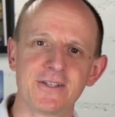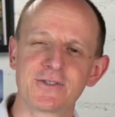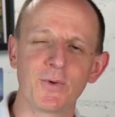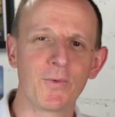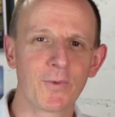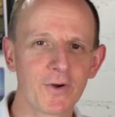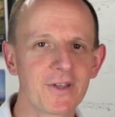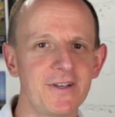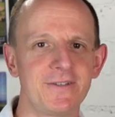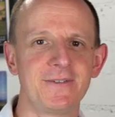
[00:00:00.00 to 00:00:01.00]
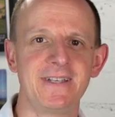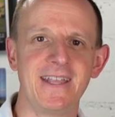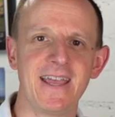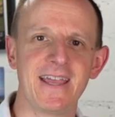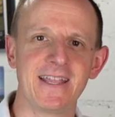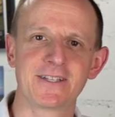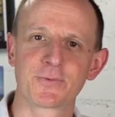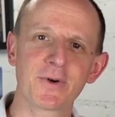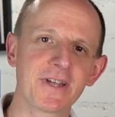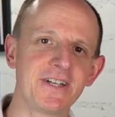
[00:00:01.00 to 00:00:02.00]
So what we're going to do today is
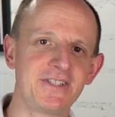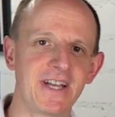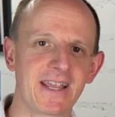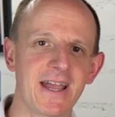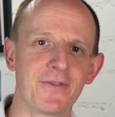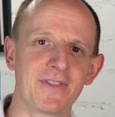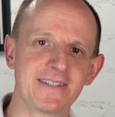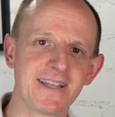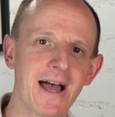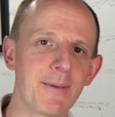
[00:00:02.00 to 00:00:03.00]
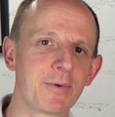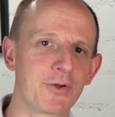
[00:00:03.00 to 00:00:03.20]
we're going to check out the top